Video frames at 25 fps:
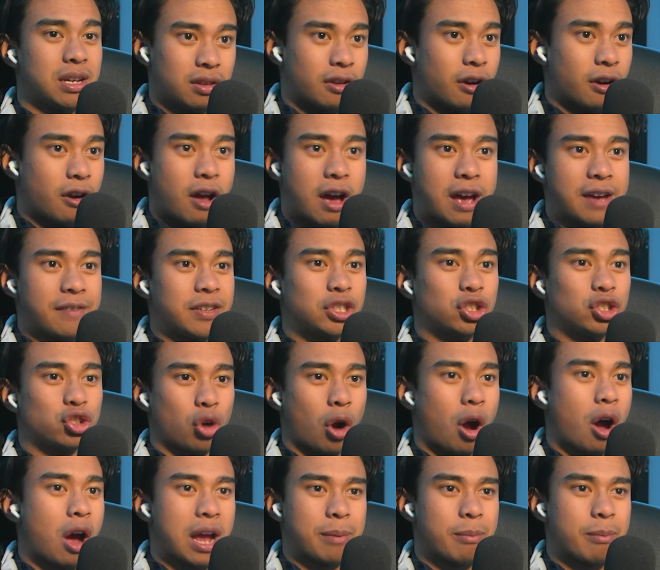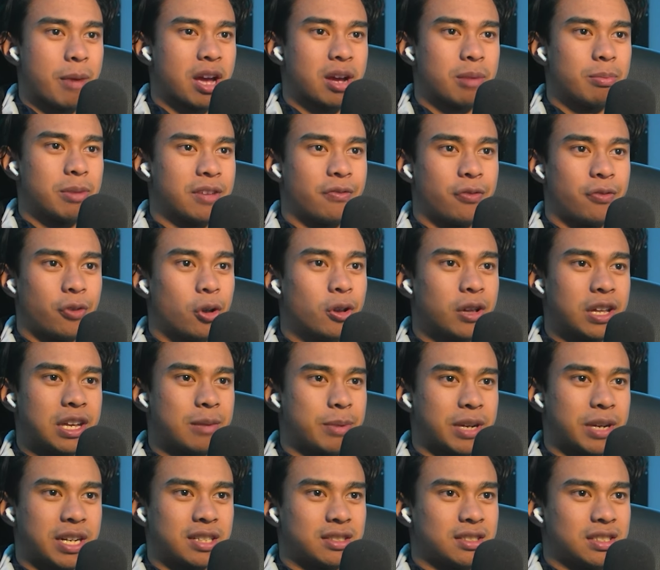They're not even drawing Megumin fully
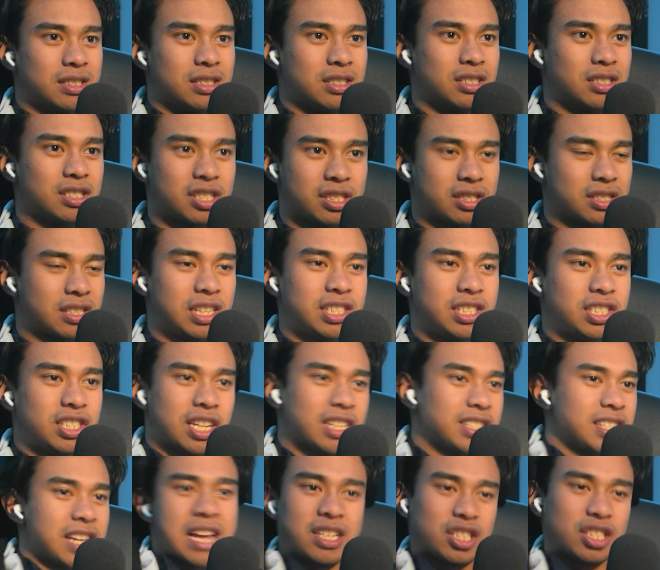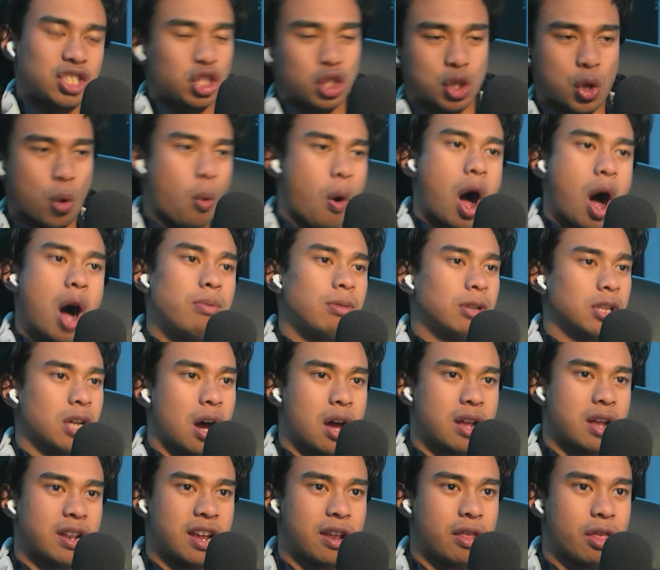because he's just getting squabbled
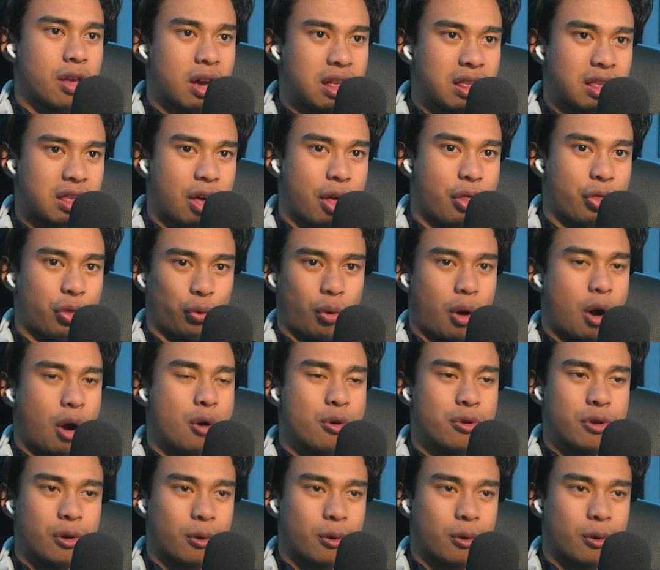on and thrown